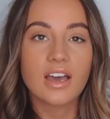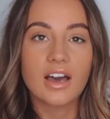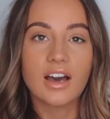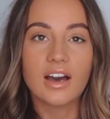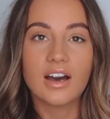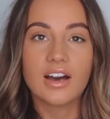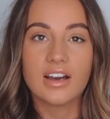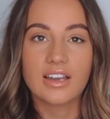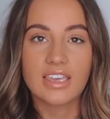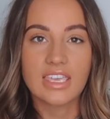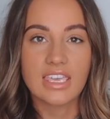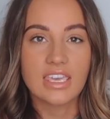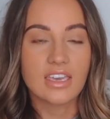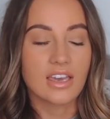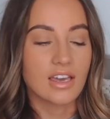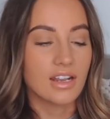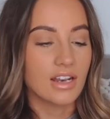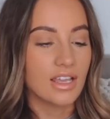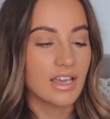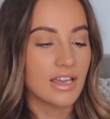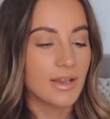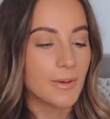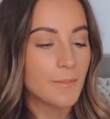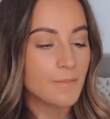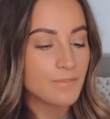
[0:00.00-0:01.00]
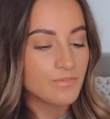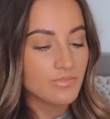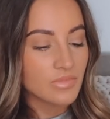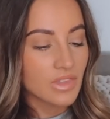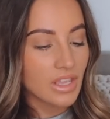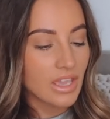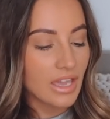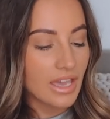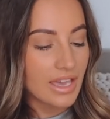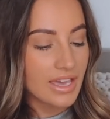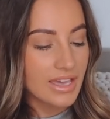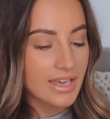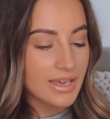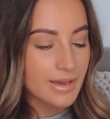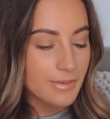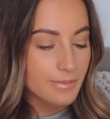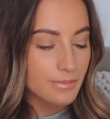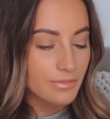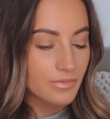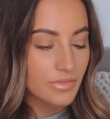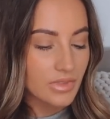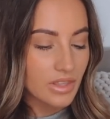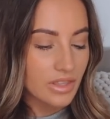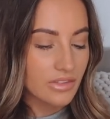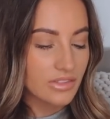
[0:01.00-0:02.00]
khaki colour.
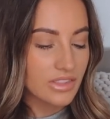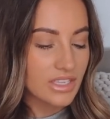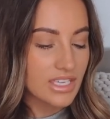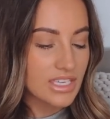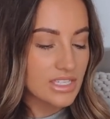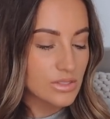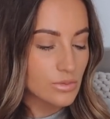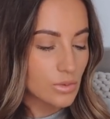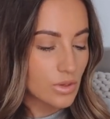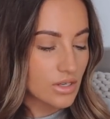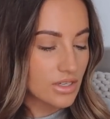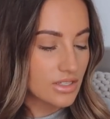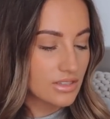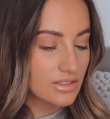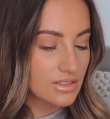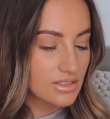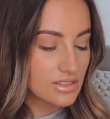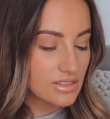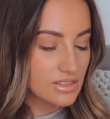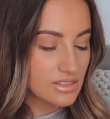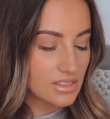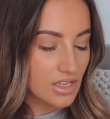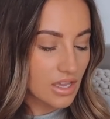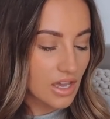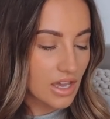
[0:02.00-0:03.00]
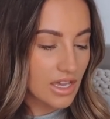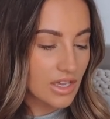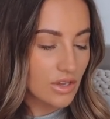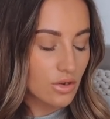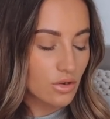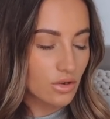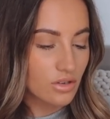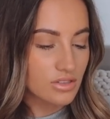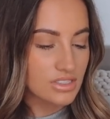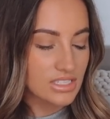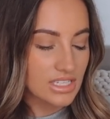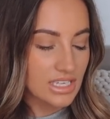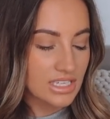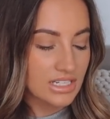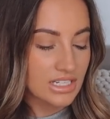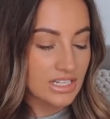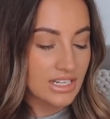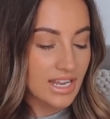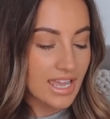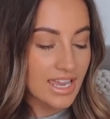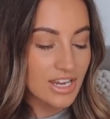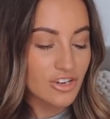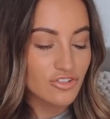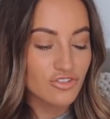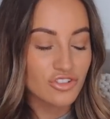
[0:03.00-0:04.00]
These ones I got in
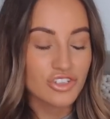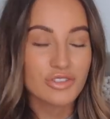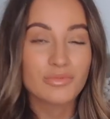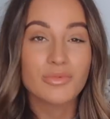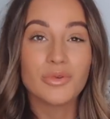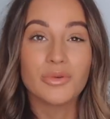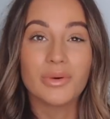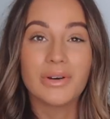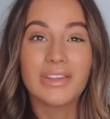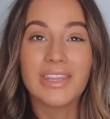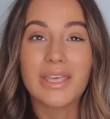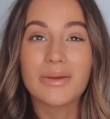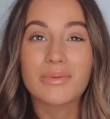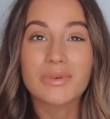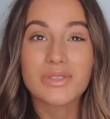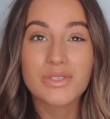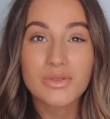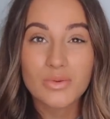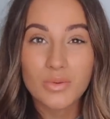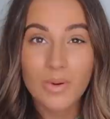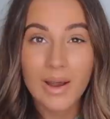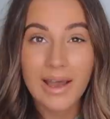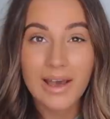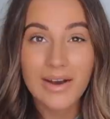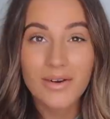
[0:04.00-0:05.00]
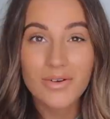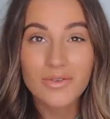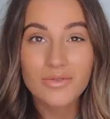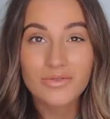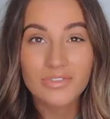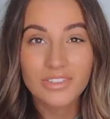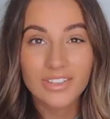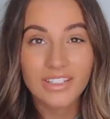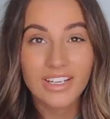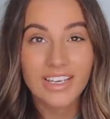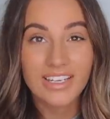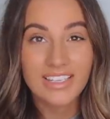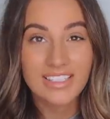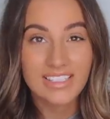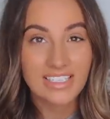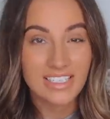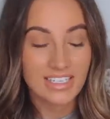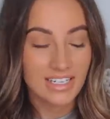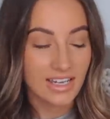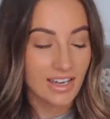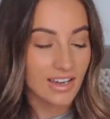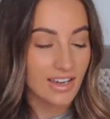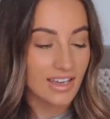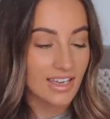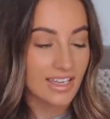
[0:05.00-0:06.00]
an extra small and they were
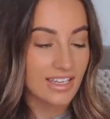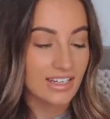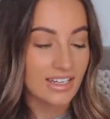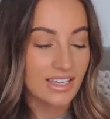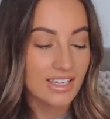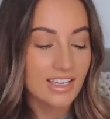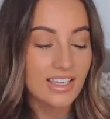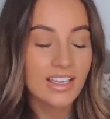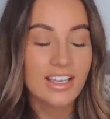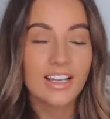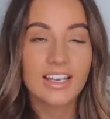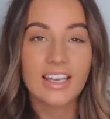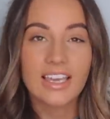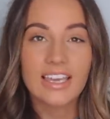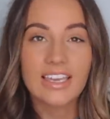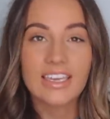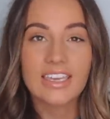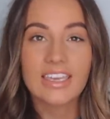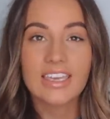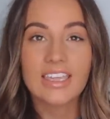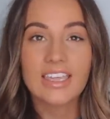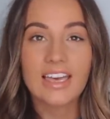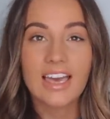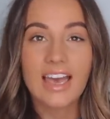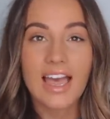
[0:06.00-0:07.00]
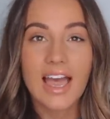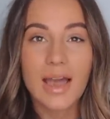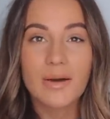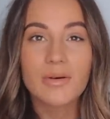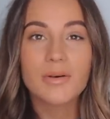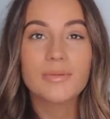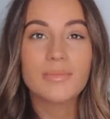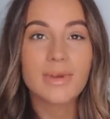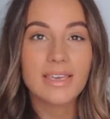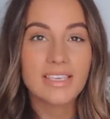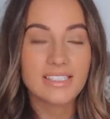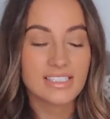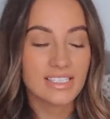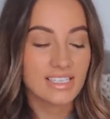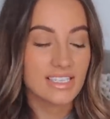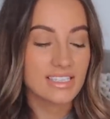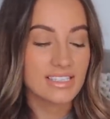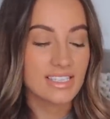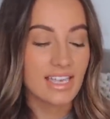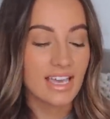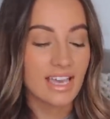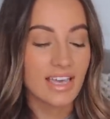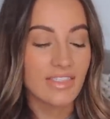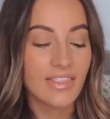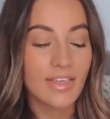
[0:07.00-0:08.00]
$12.99. Like, how amazing
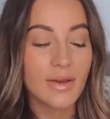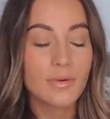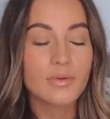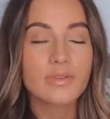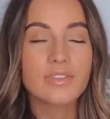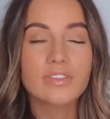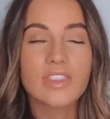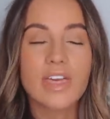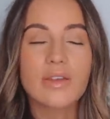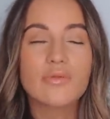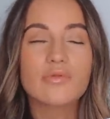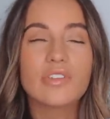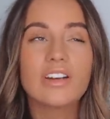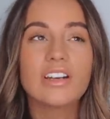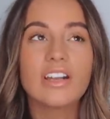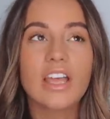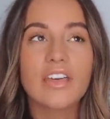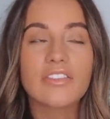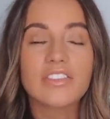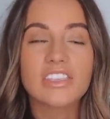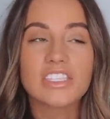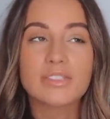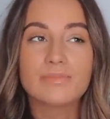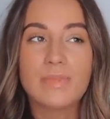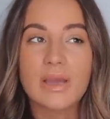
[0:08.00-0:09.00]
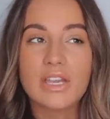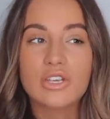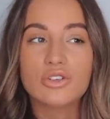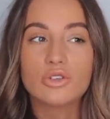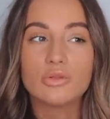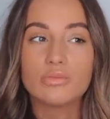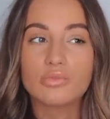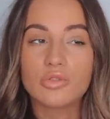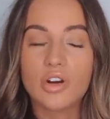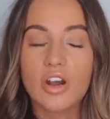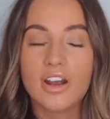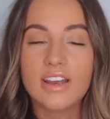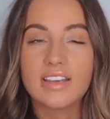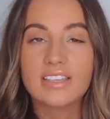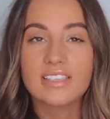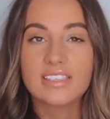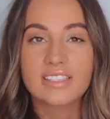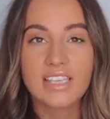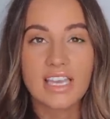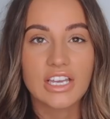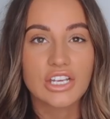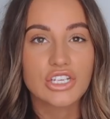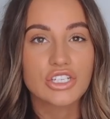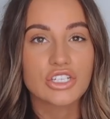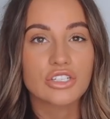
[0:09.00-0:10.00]
is that? And that they were in like the special price
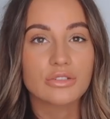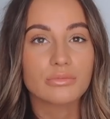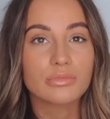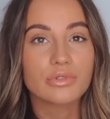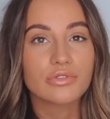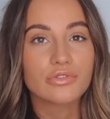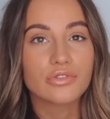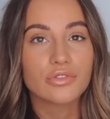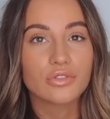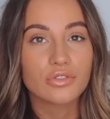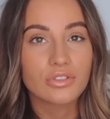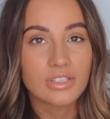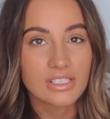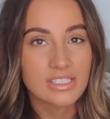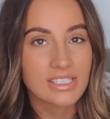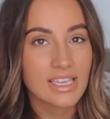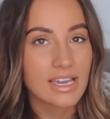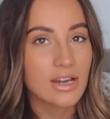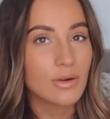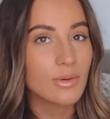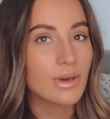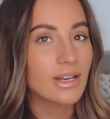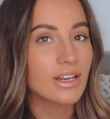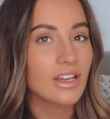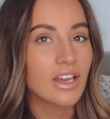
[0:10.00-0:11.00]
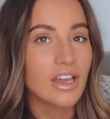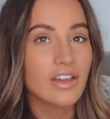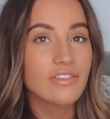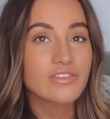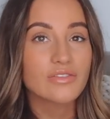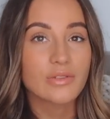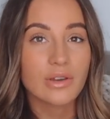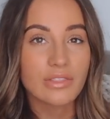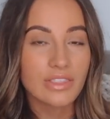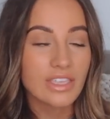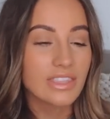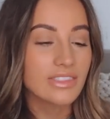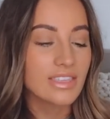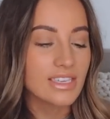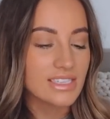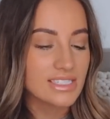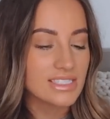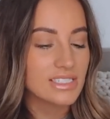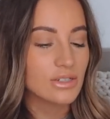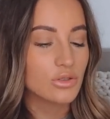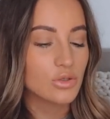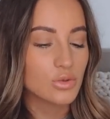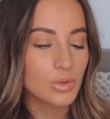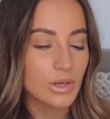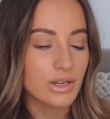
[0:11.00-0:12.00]
section before the sale went live, so I think they're
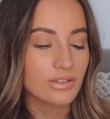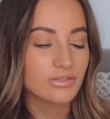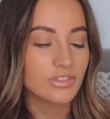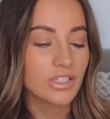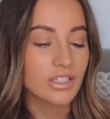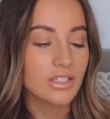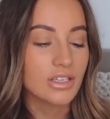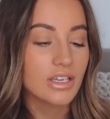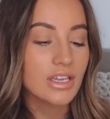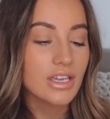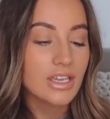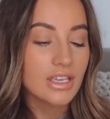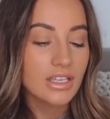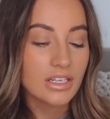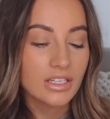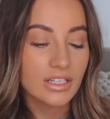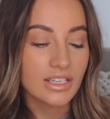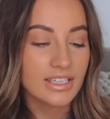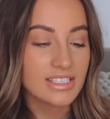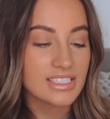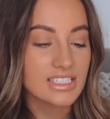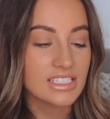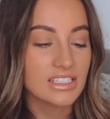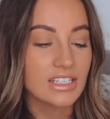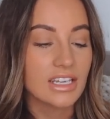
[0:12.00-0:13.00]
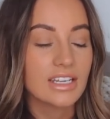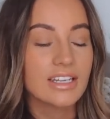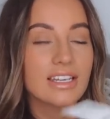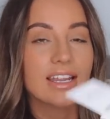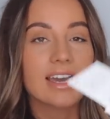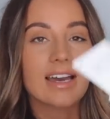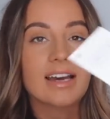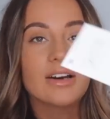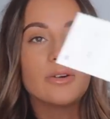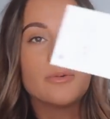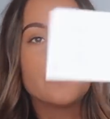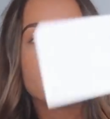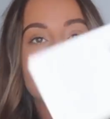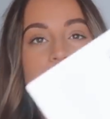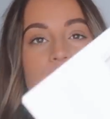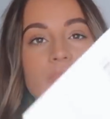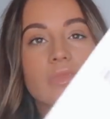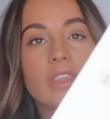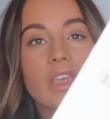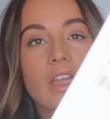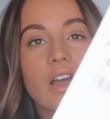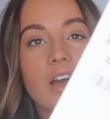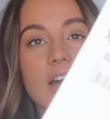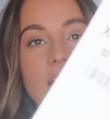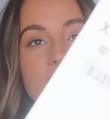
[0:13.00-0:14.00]
still $12.99 now.
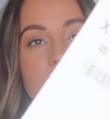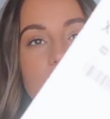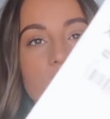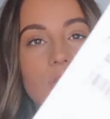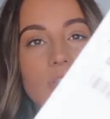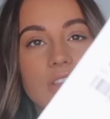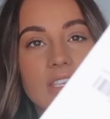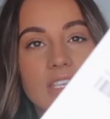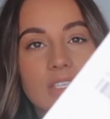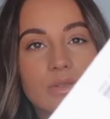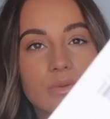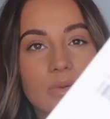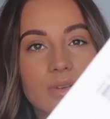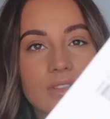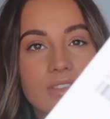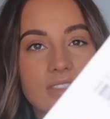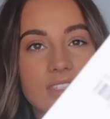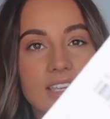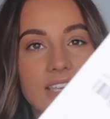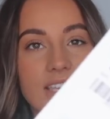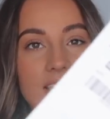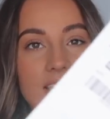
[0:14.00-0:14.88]
I got these ones